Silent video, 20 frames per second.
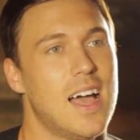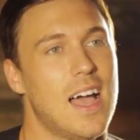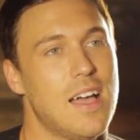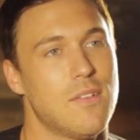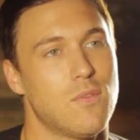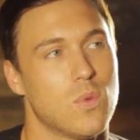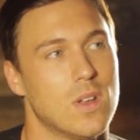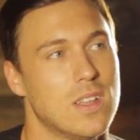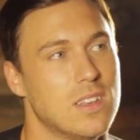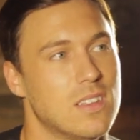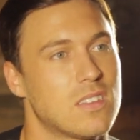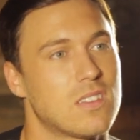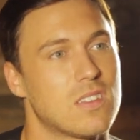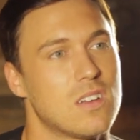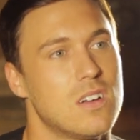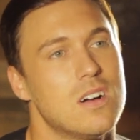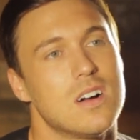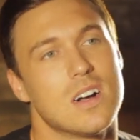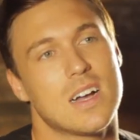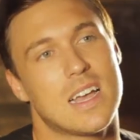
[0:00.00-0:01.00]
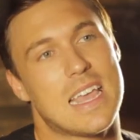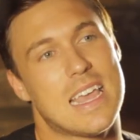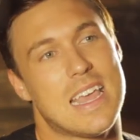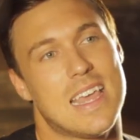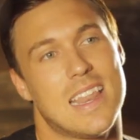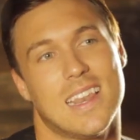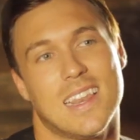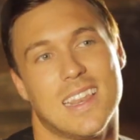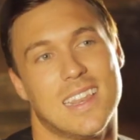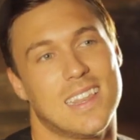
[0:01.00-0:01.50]
I've written a song
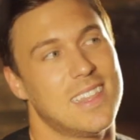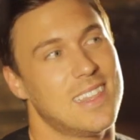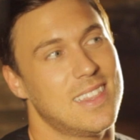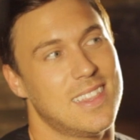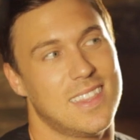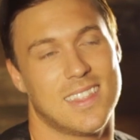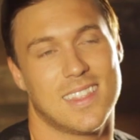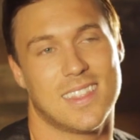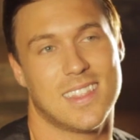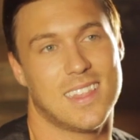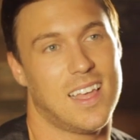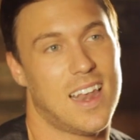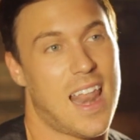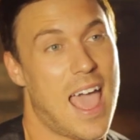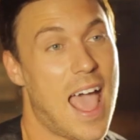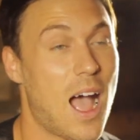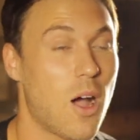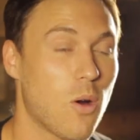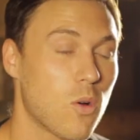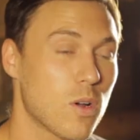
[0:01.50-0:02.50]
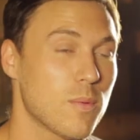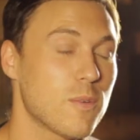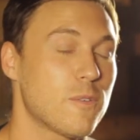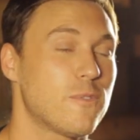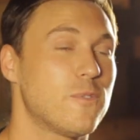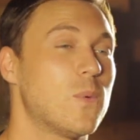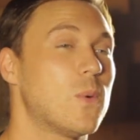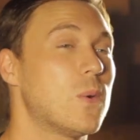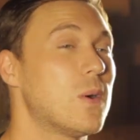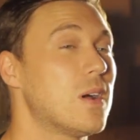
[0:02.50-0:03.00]
in an hour
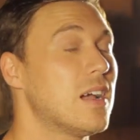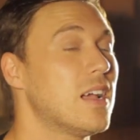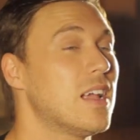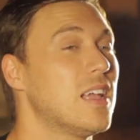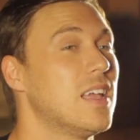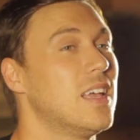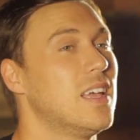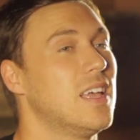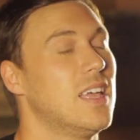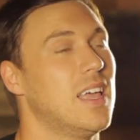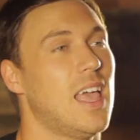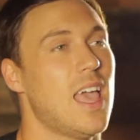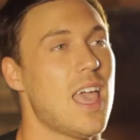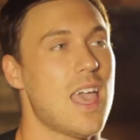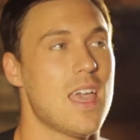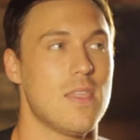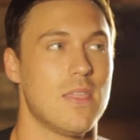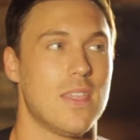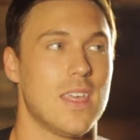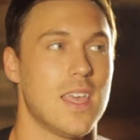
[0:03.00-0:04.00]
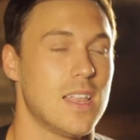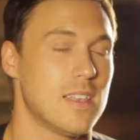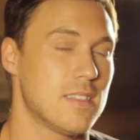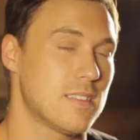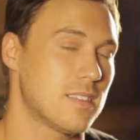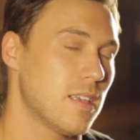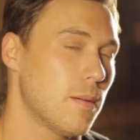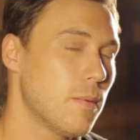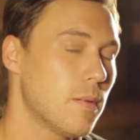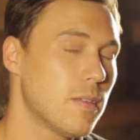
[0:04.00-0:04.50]
before, and then
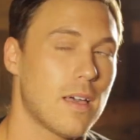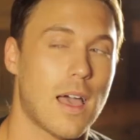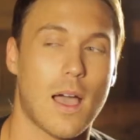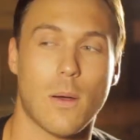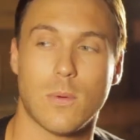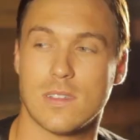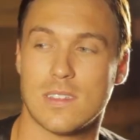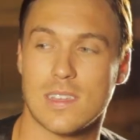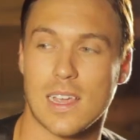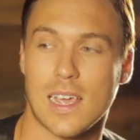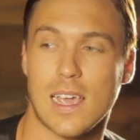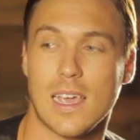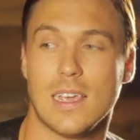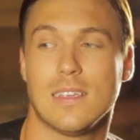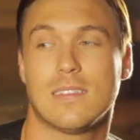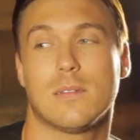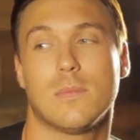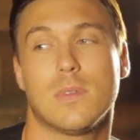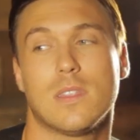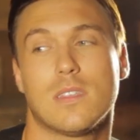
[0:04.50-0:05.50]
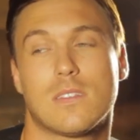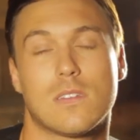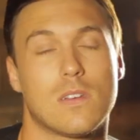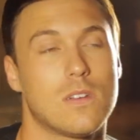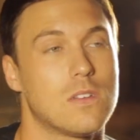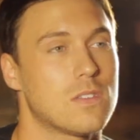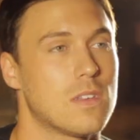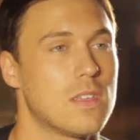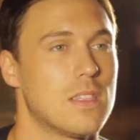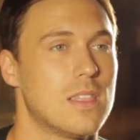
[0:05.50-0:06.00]
some of I would say some of the
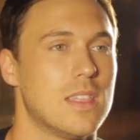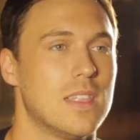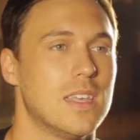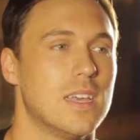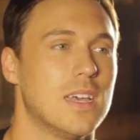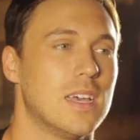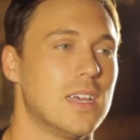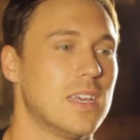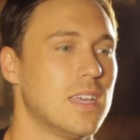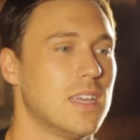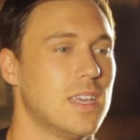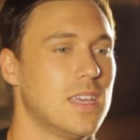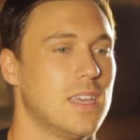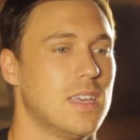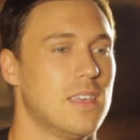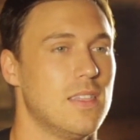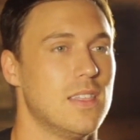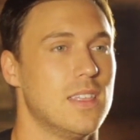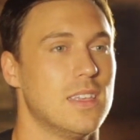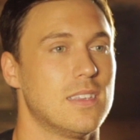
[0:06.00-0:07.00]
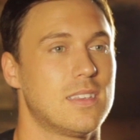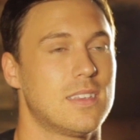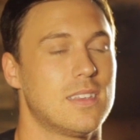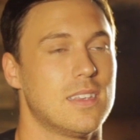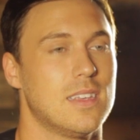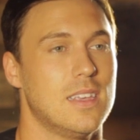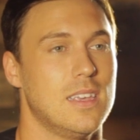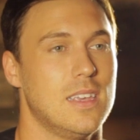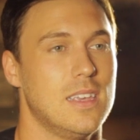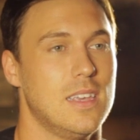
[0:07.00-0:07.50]
songs on the
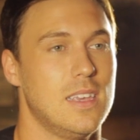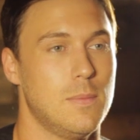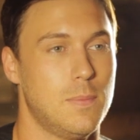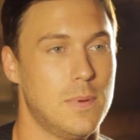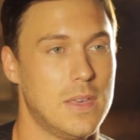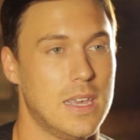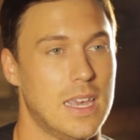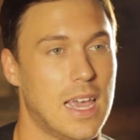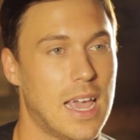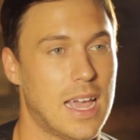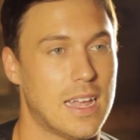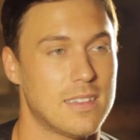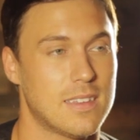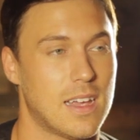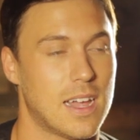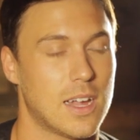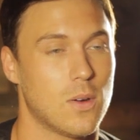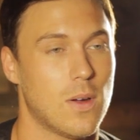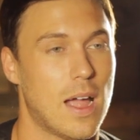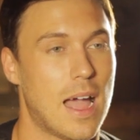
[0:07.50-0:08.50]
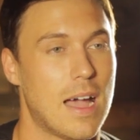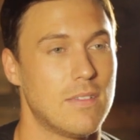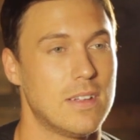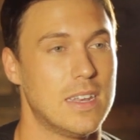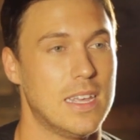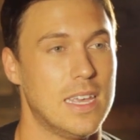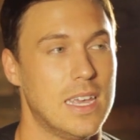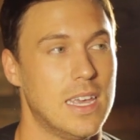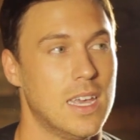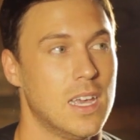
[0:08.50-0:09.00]
this EP Anti
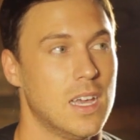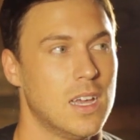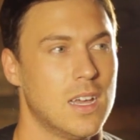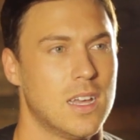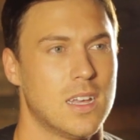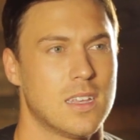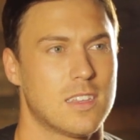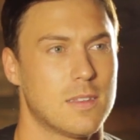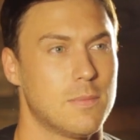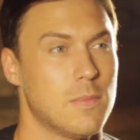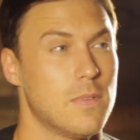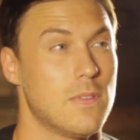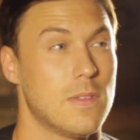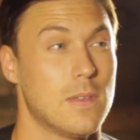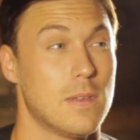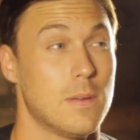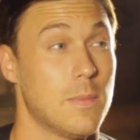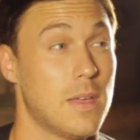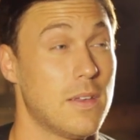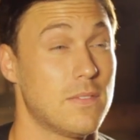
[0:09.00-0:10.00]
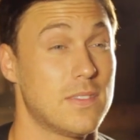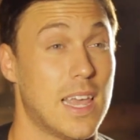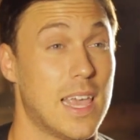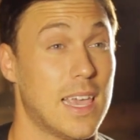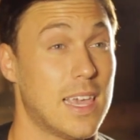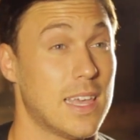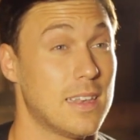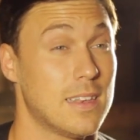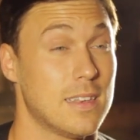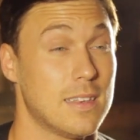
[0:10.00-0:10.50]
Gravity, some of them have
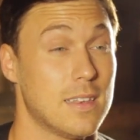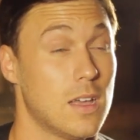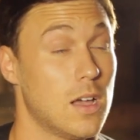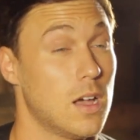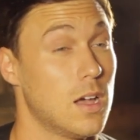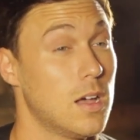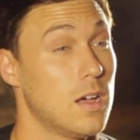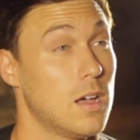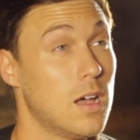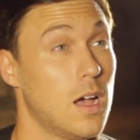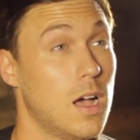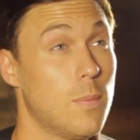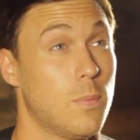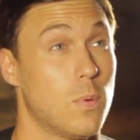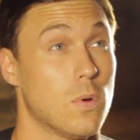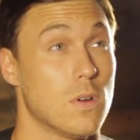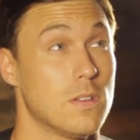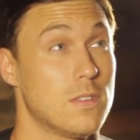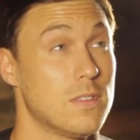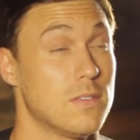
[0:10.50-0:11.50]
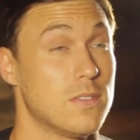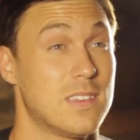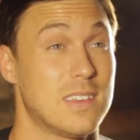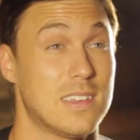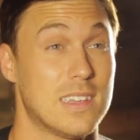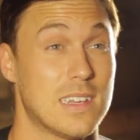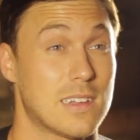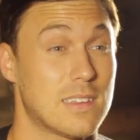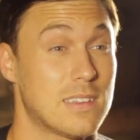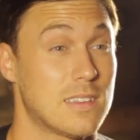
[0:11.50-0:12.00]
taken upwards of
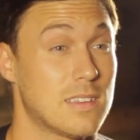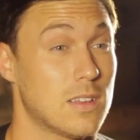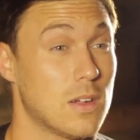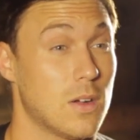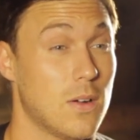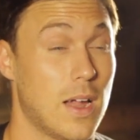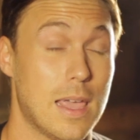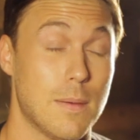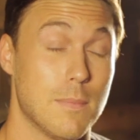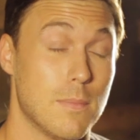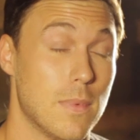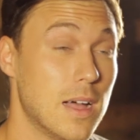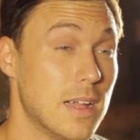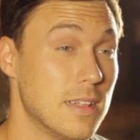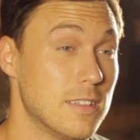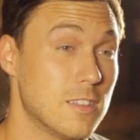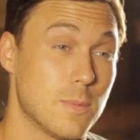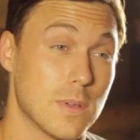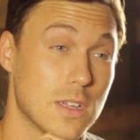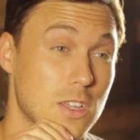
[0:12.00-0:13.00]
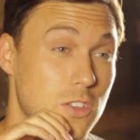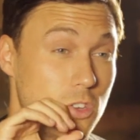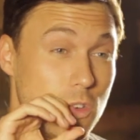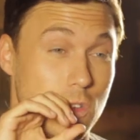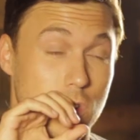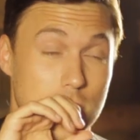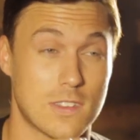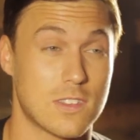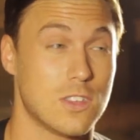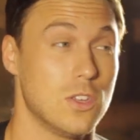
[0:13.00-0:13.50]
six or eight months because
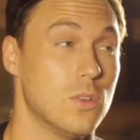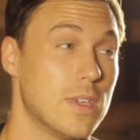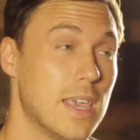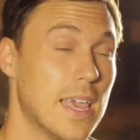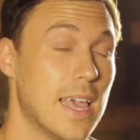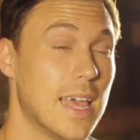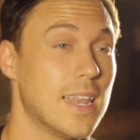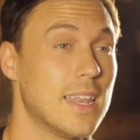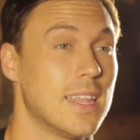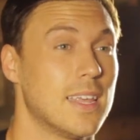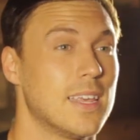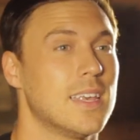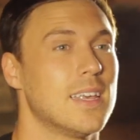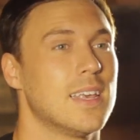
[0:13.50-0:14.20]
you just you get